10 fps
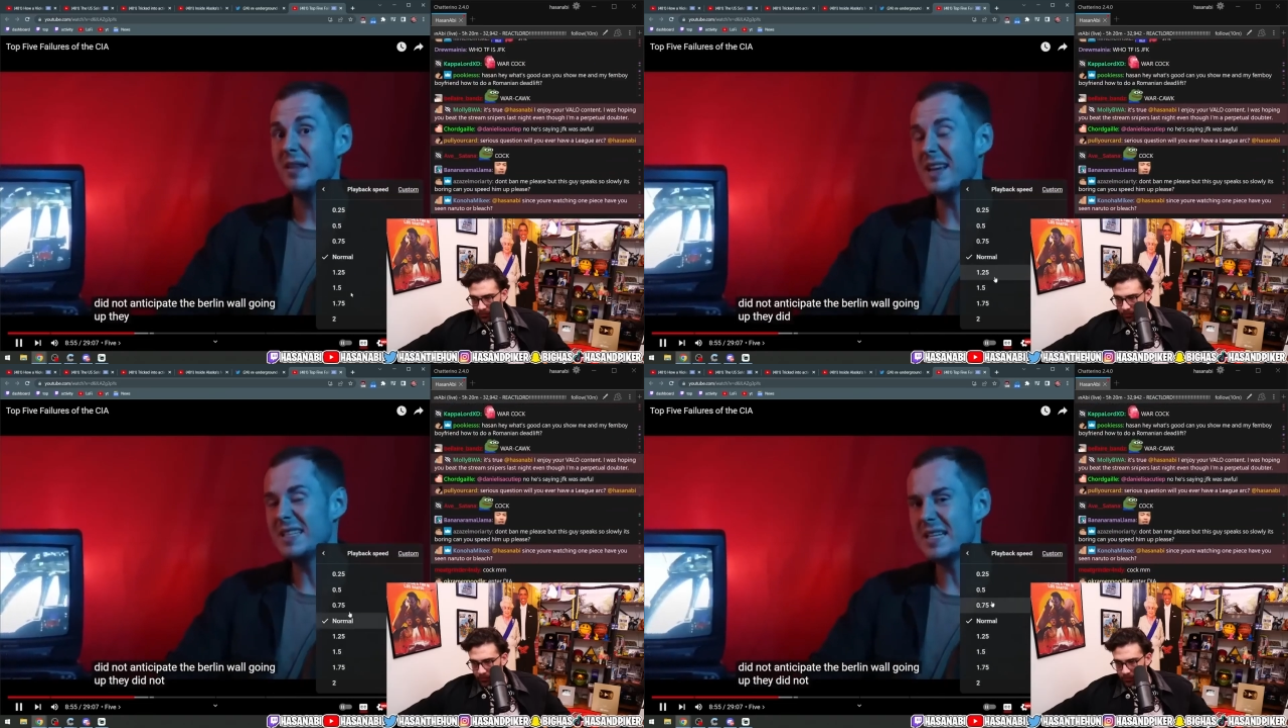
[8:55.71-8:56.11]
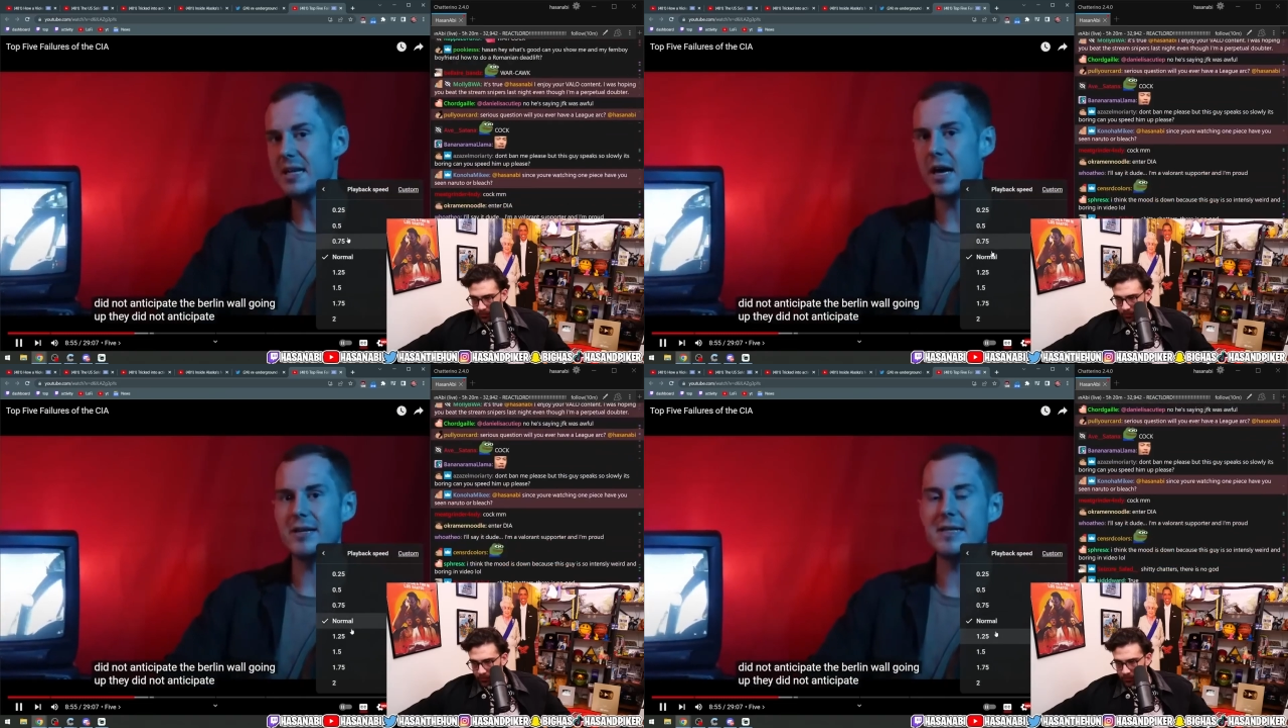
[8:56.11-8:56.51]
They
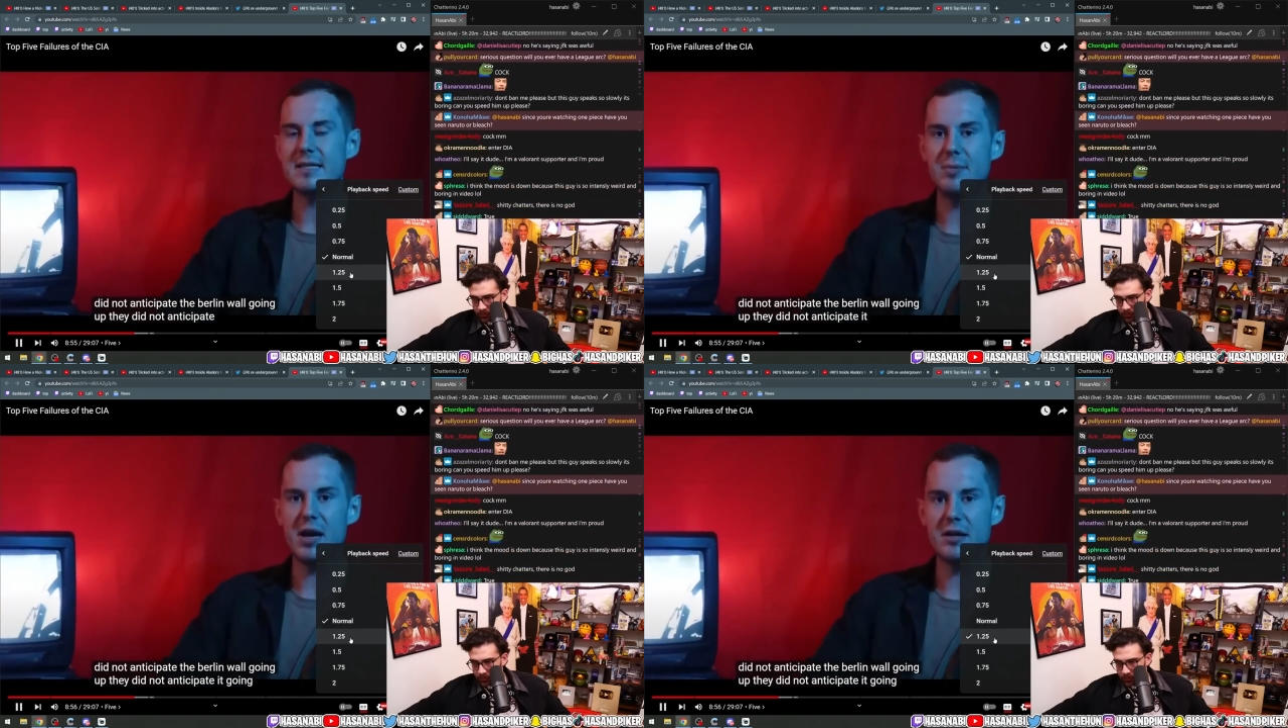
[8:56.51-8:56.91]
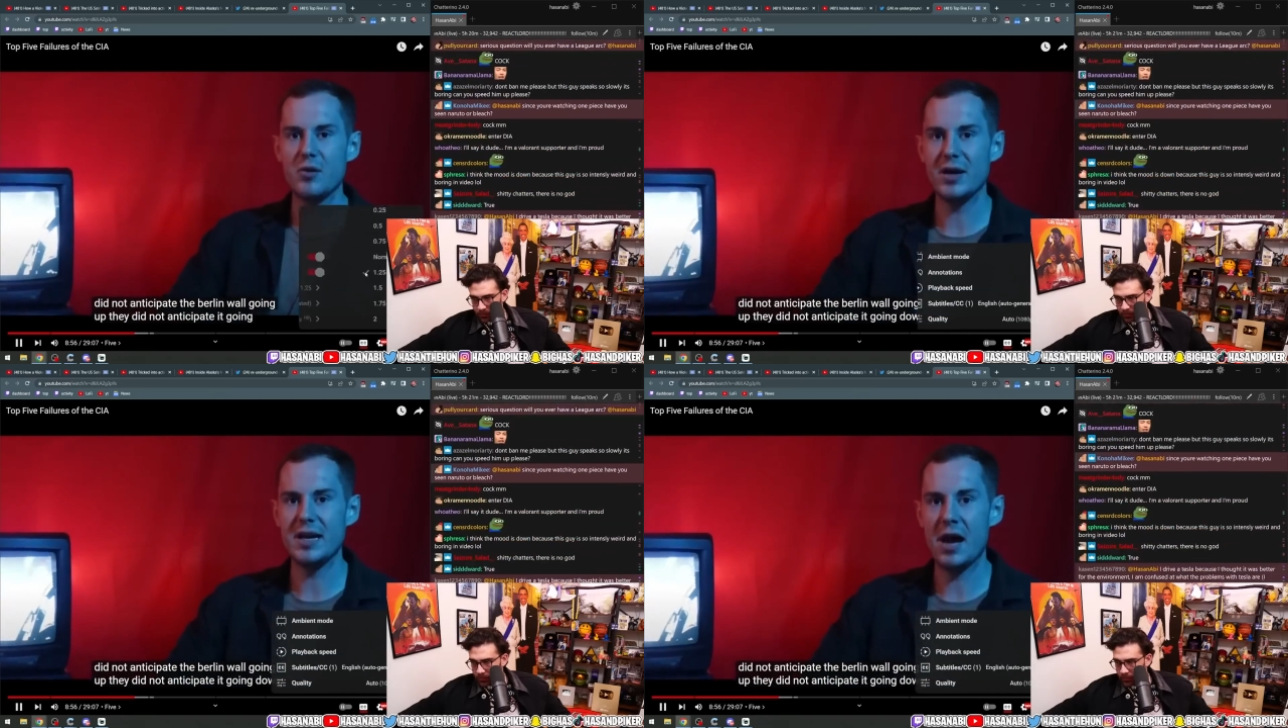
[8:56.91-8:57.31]
did not anticipate
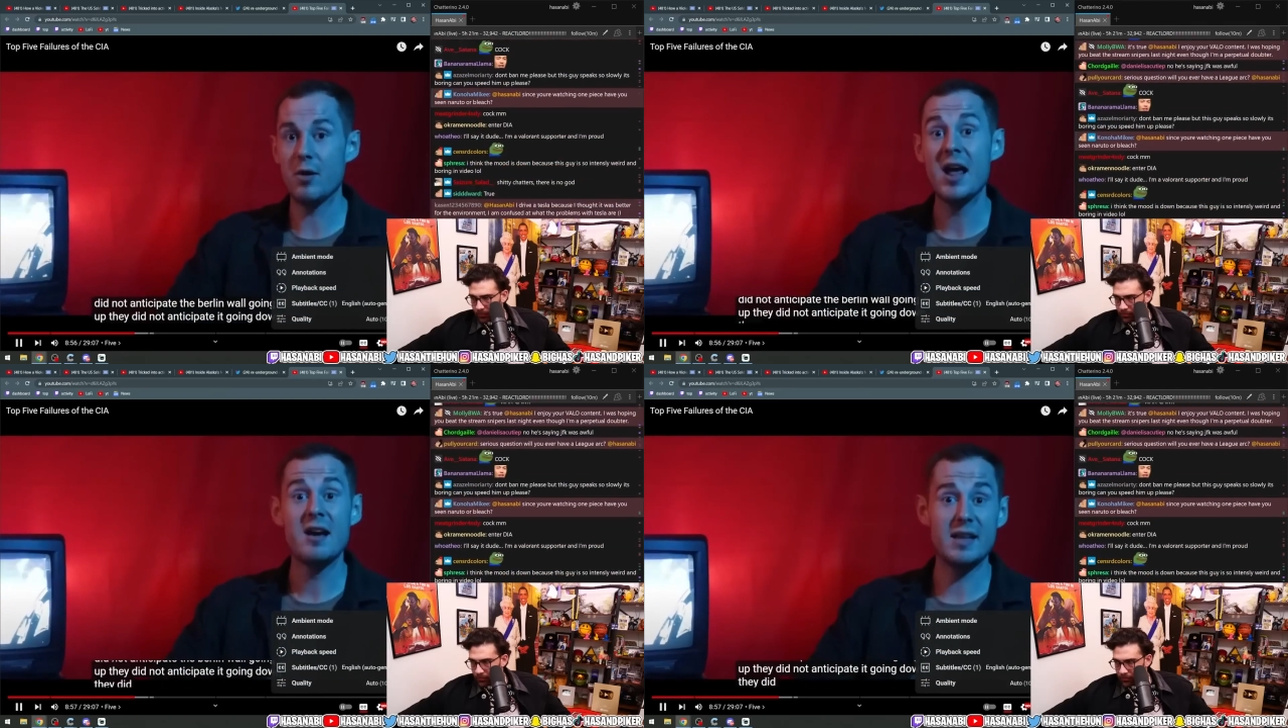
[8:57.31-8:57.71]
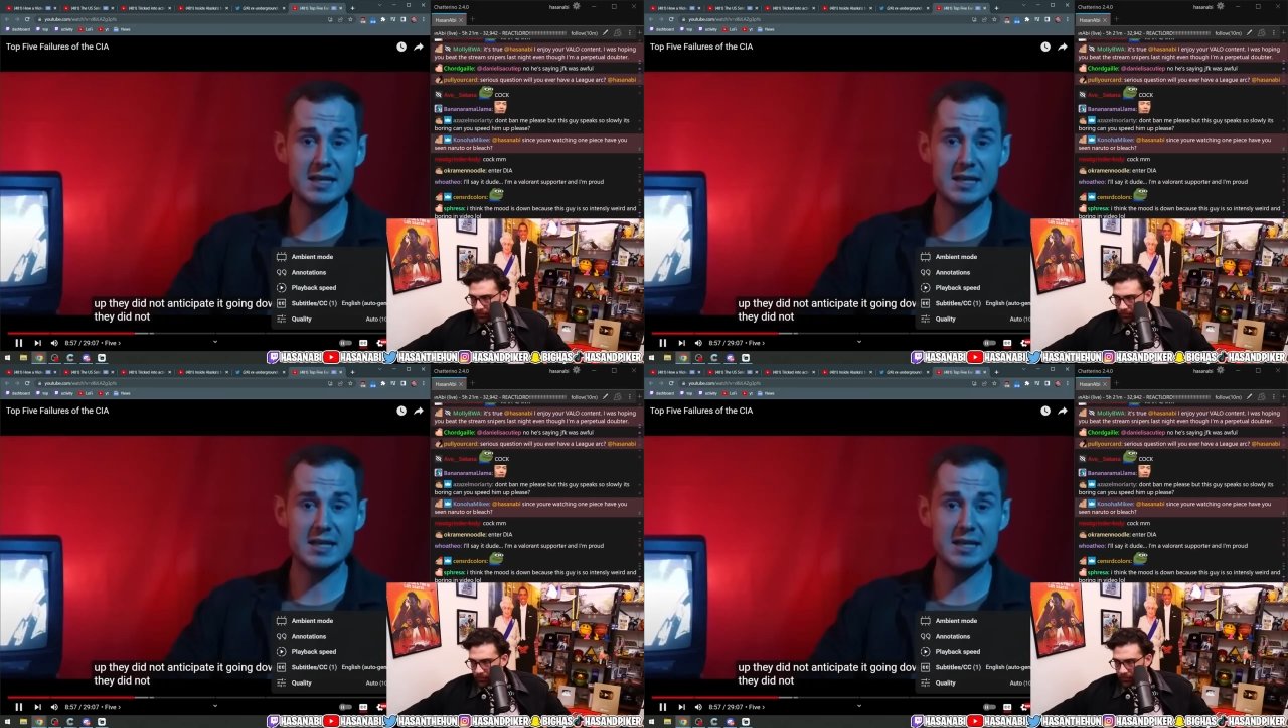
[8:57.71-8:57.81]
it going down.